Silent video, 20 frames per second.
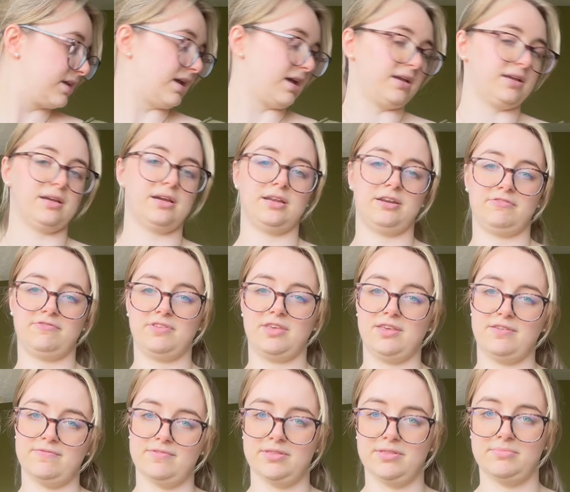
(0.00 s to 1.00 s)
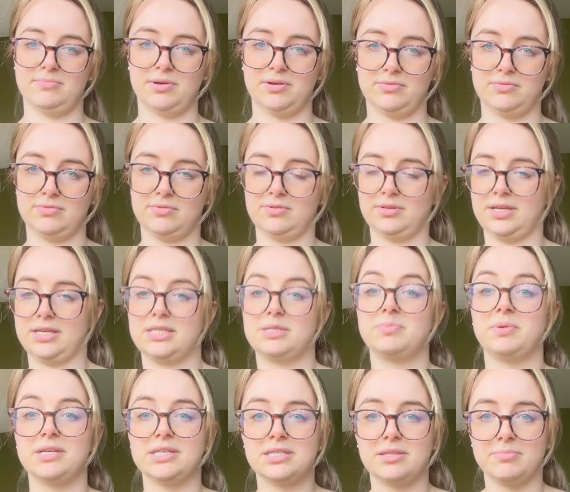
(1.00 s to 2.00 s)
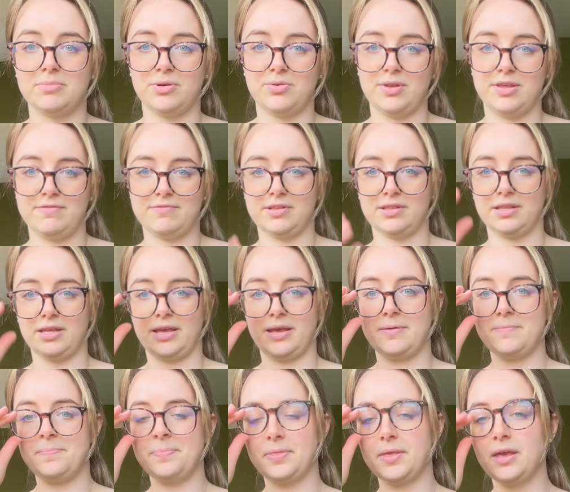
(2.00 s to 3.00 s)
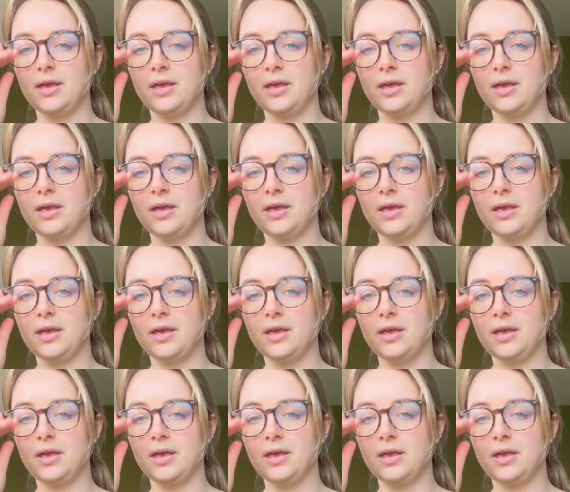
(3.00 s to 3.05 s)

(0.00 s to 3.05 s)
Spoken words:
I kind of even them out, or space them out evenly.